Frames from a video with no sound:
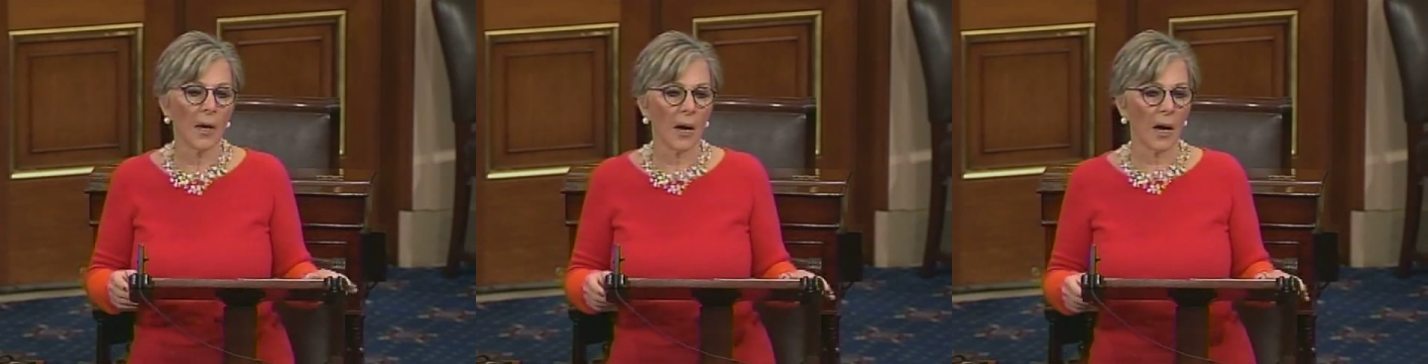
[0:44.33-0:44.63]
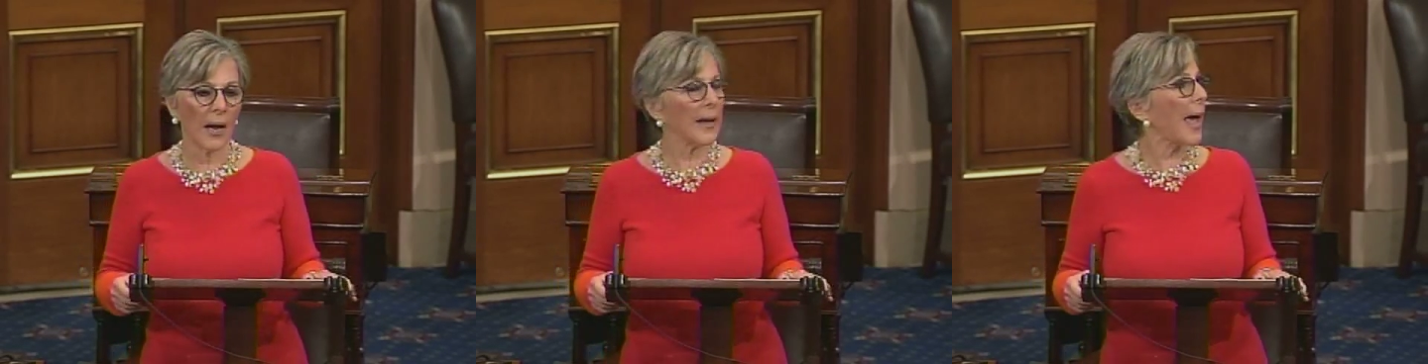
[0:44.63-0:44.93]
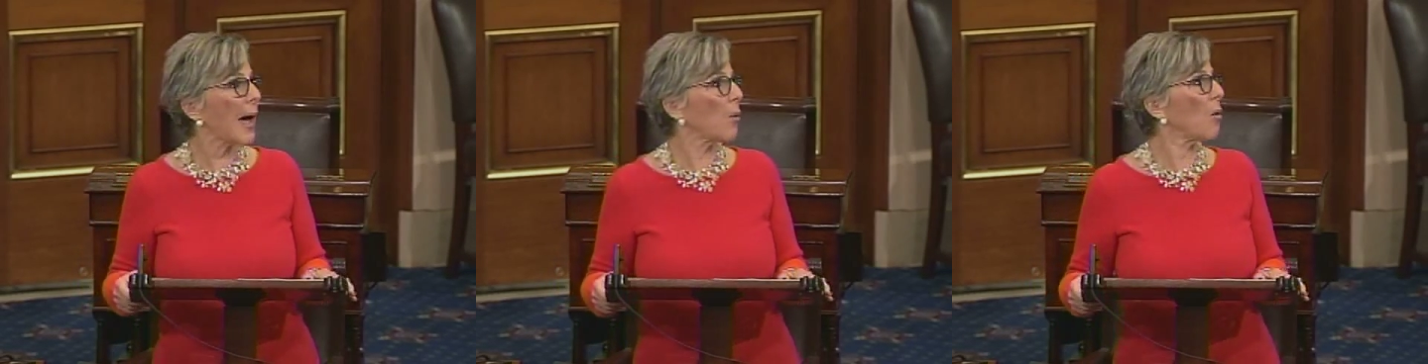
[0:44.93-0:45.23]
and
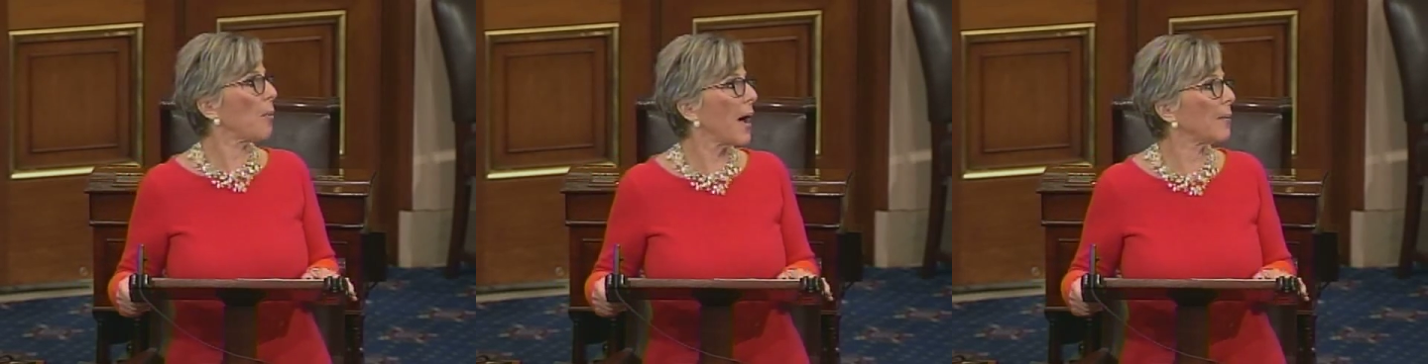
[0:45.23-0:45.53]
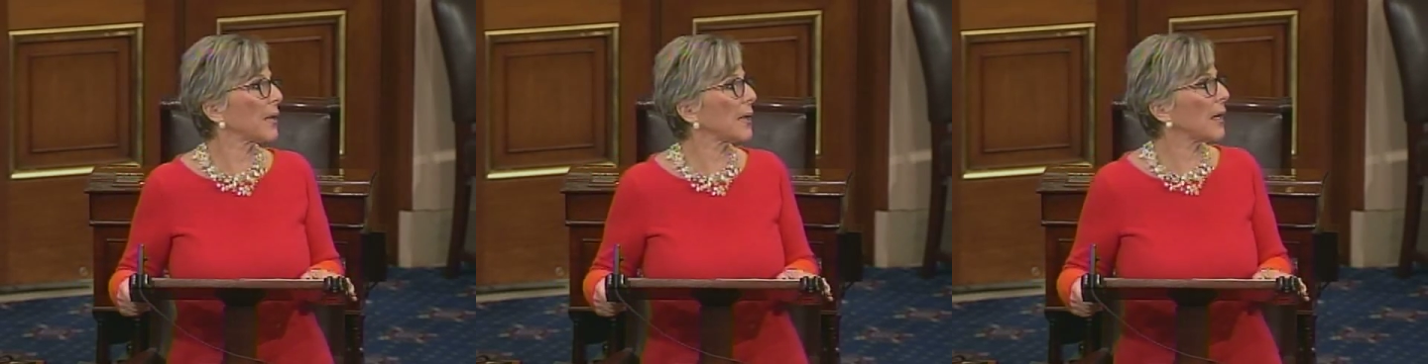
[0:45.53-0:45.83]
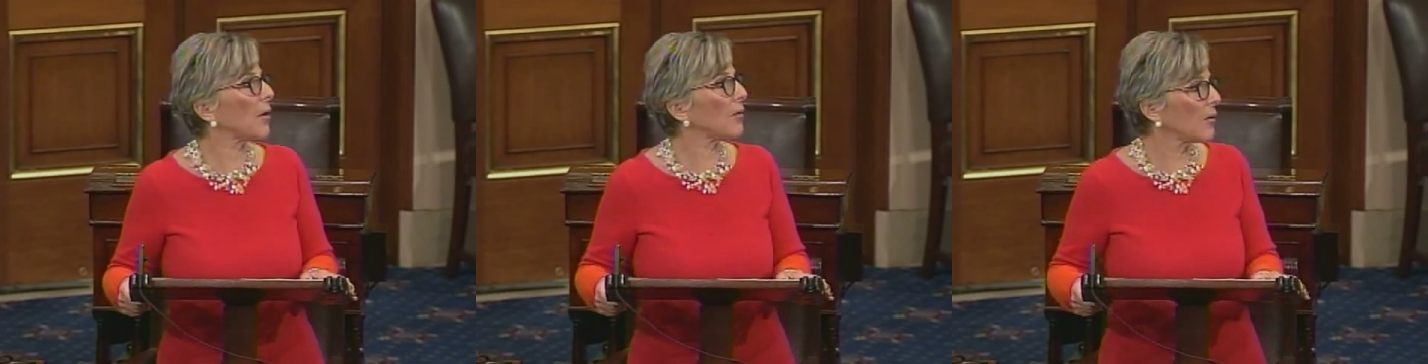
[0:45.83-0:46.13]
how
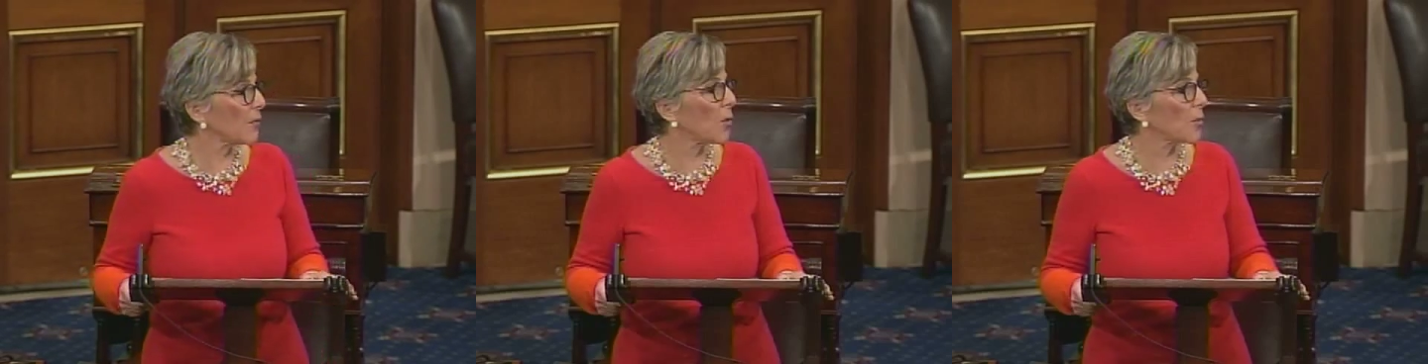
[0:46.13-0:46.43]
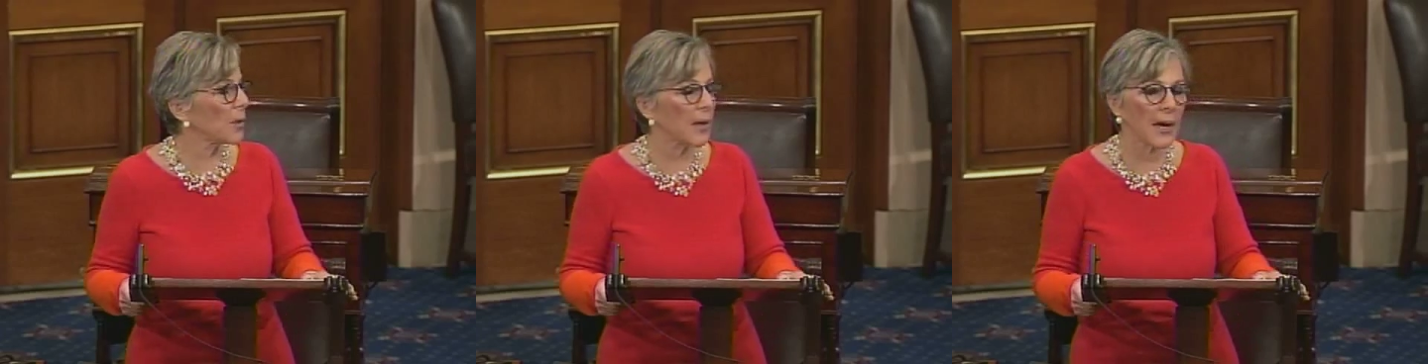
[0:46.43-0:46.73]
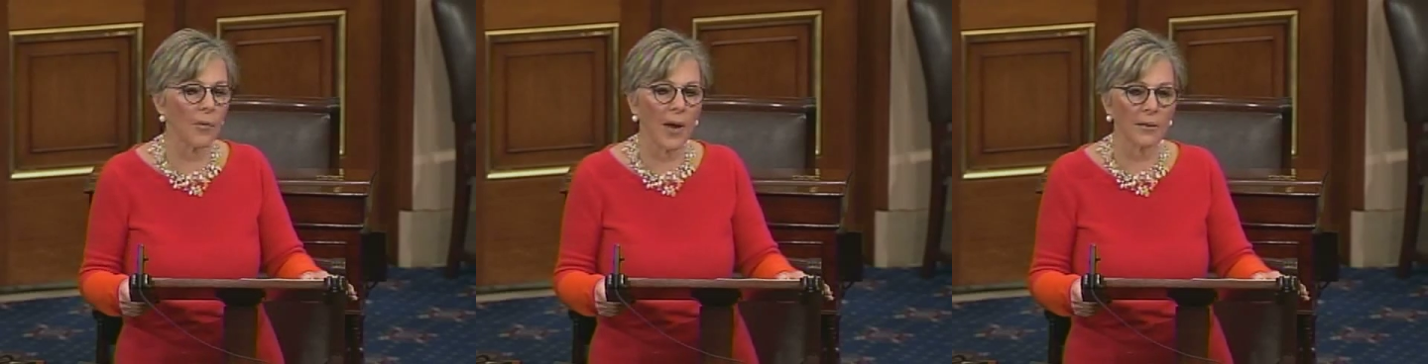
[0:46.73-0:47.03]
Obamacare, the Affordable
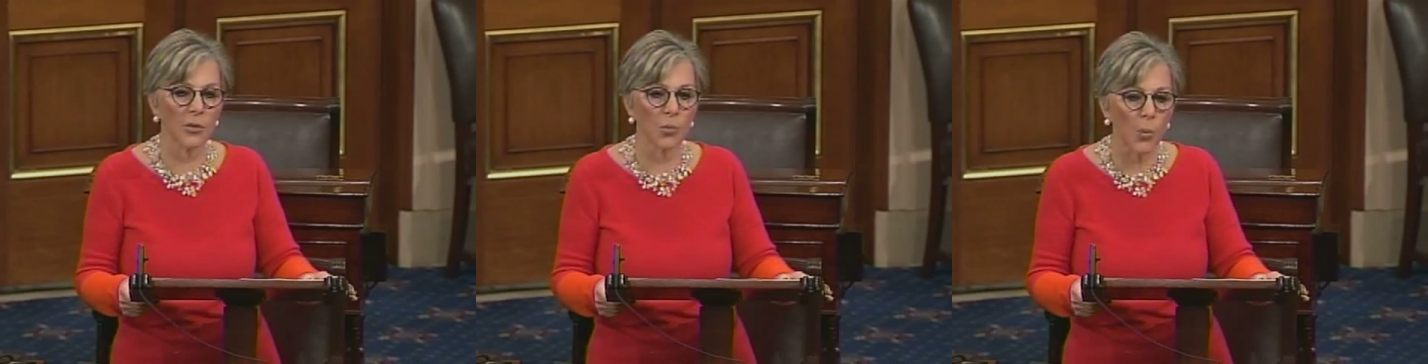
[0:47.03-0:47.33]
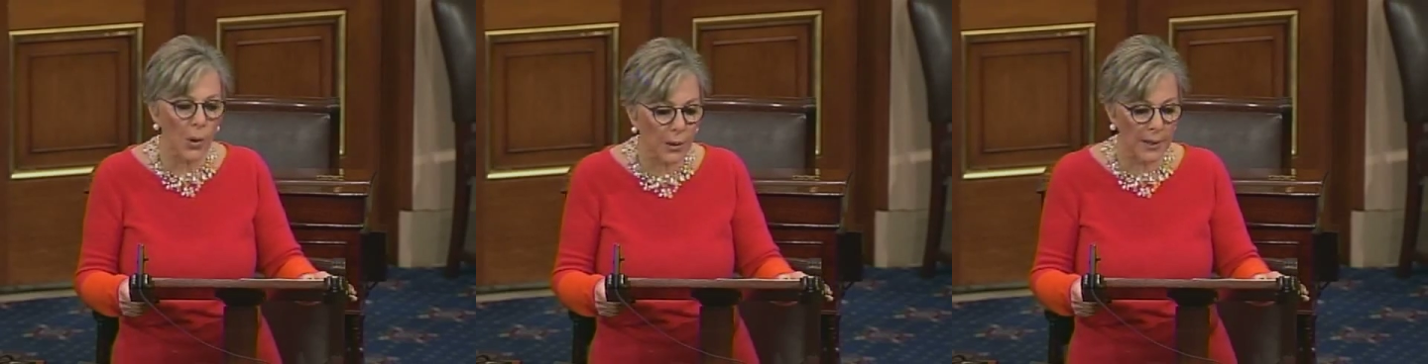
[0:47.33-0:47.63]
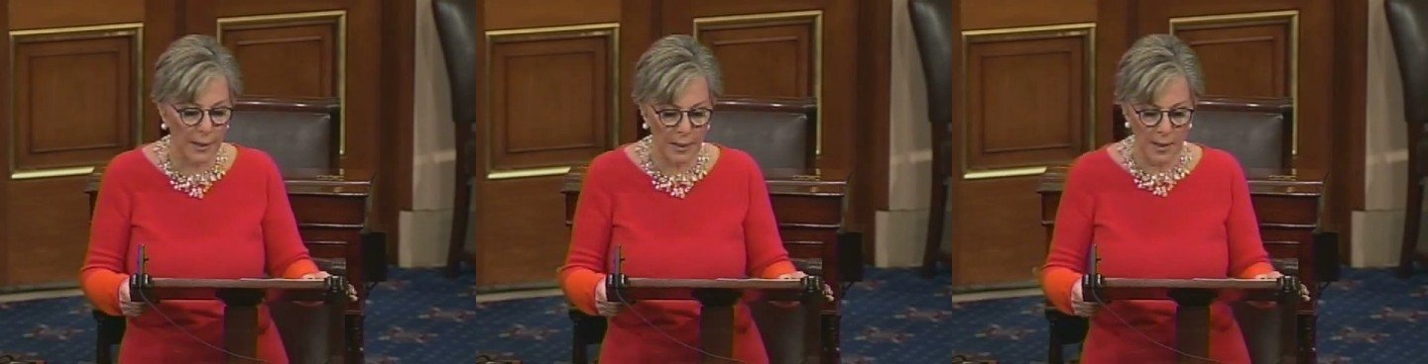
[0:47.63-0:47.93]
Care Act, is
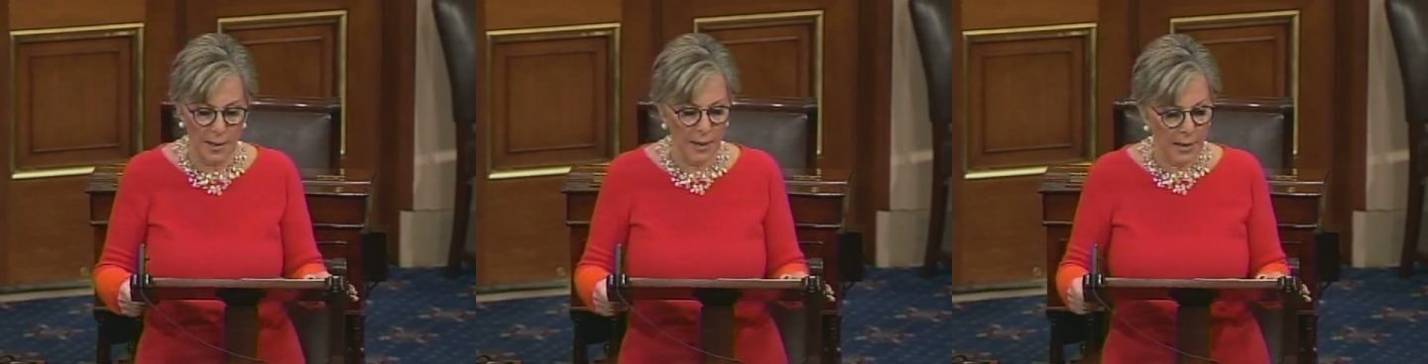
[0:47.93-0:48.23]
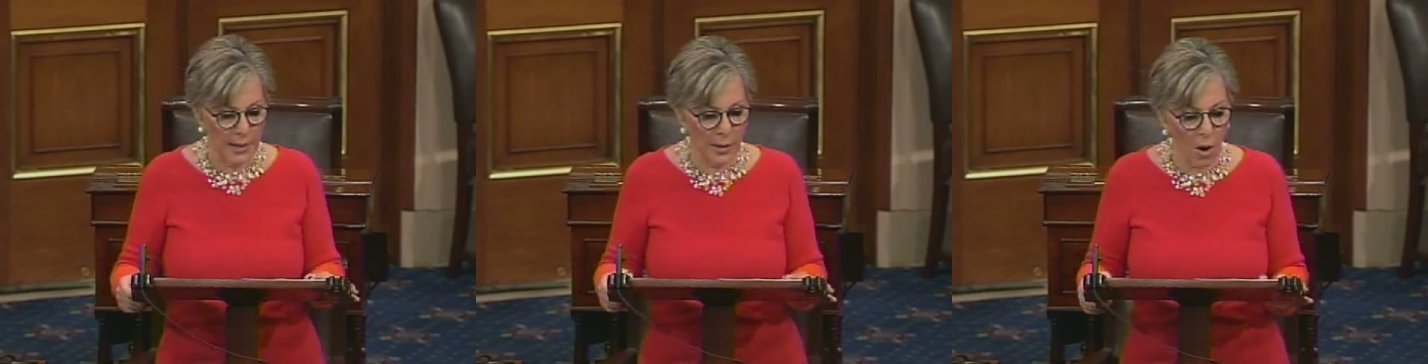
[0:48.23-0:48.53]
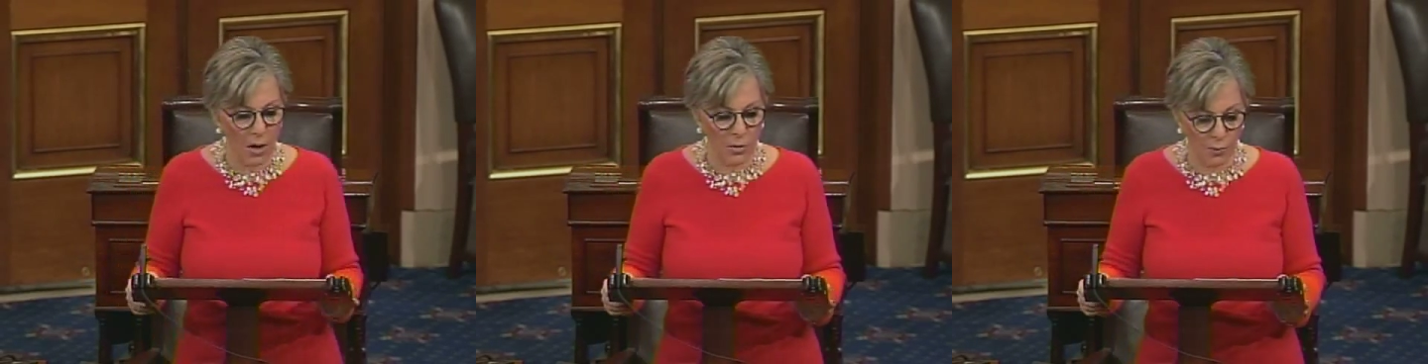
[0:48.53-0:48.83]
working in
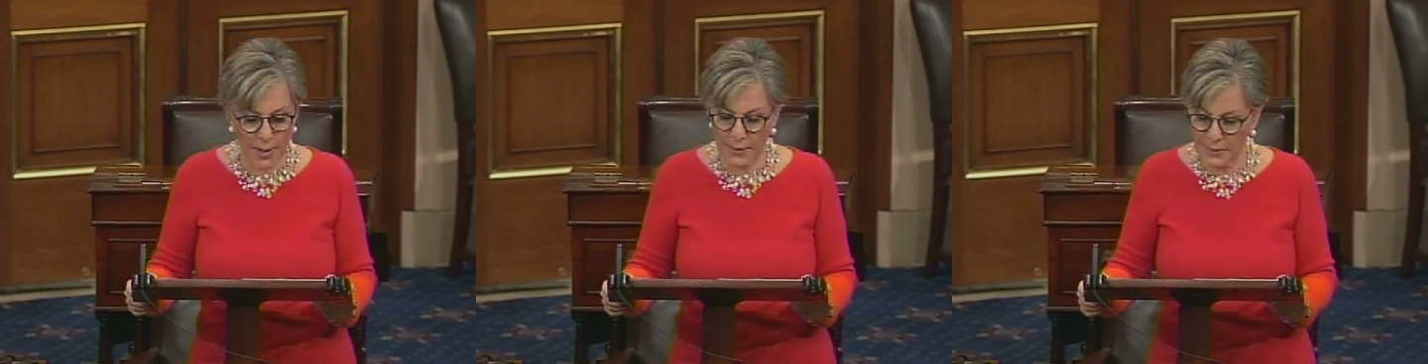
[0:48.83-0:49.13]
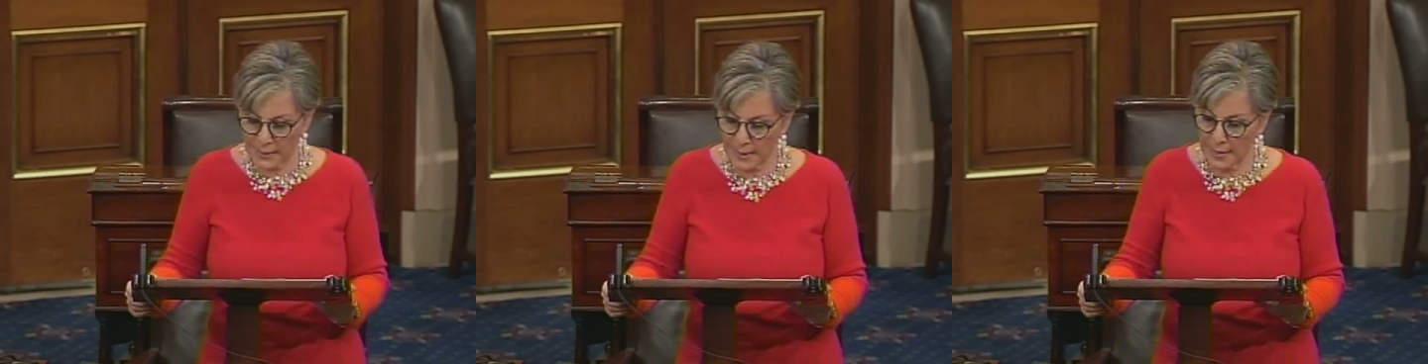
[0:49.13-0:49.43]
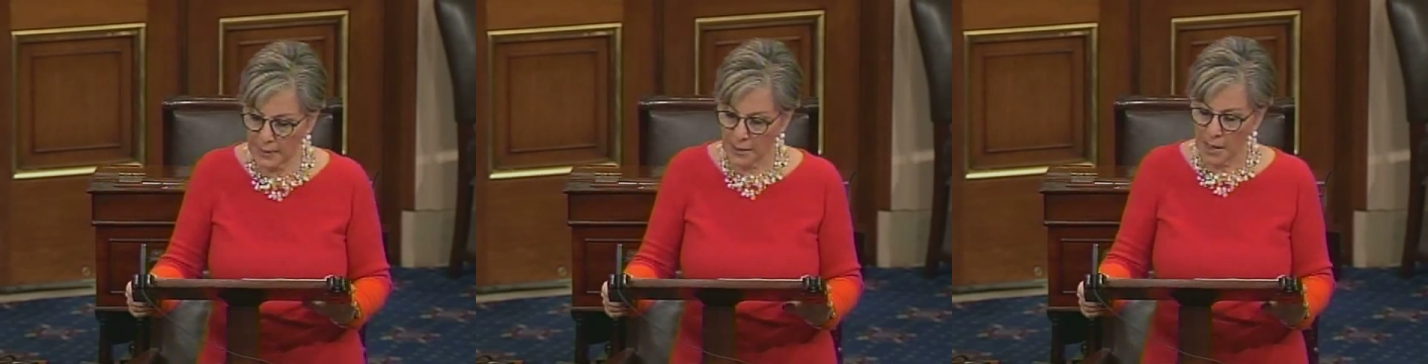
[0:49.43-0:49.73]
our great
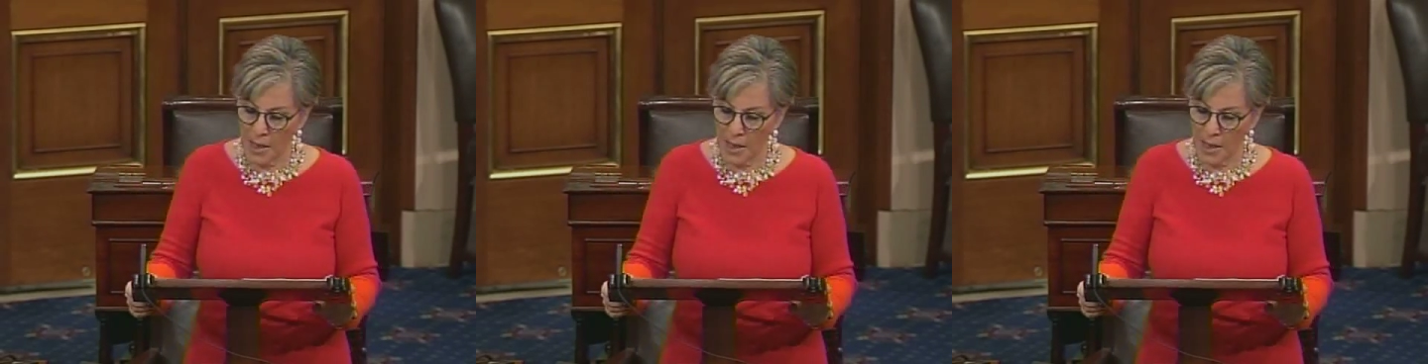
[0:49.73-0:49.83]
state.